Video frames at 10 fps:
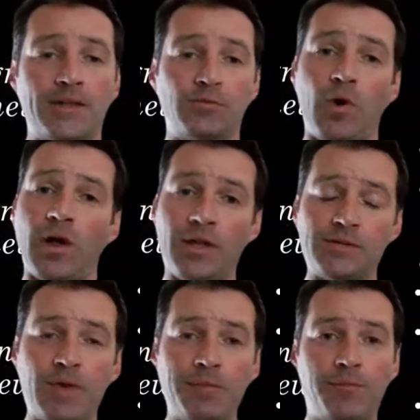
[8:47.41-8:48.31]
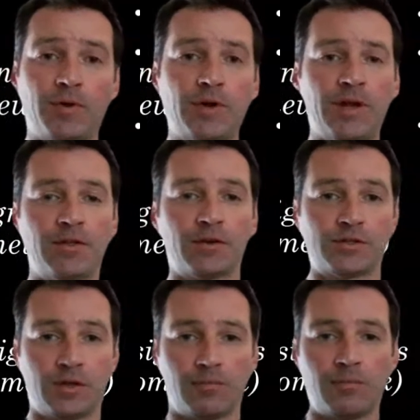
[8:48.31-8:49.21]
as well as maybe putting together
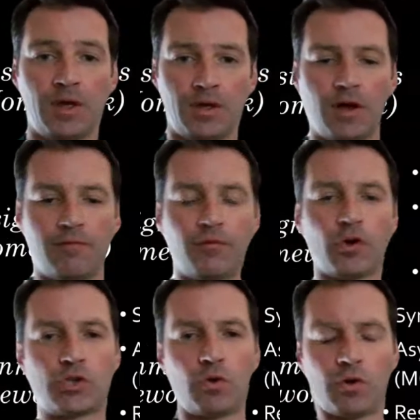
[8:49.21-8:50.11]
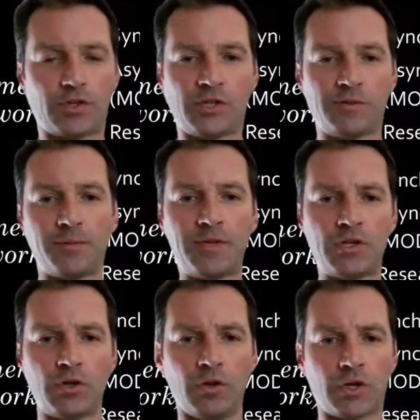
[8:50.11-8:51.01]
some some
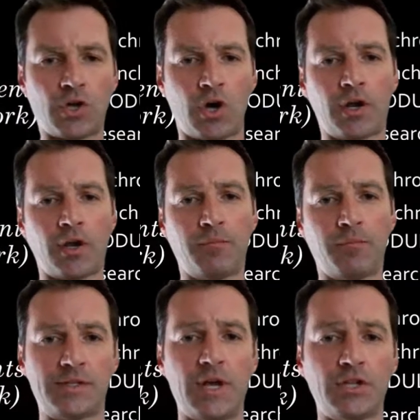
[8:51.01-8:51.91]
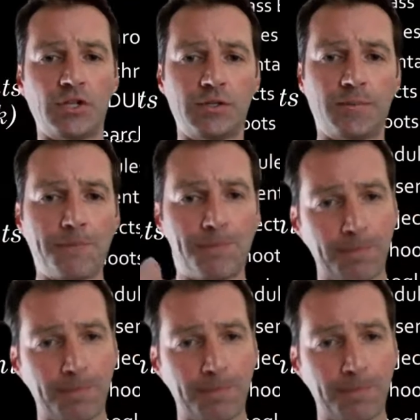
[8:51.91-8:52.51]
digital electronic presentations.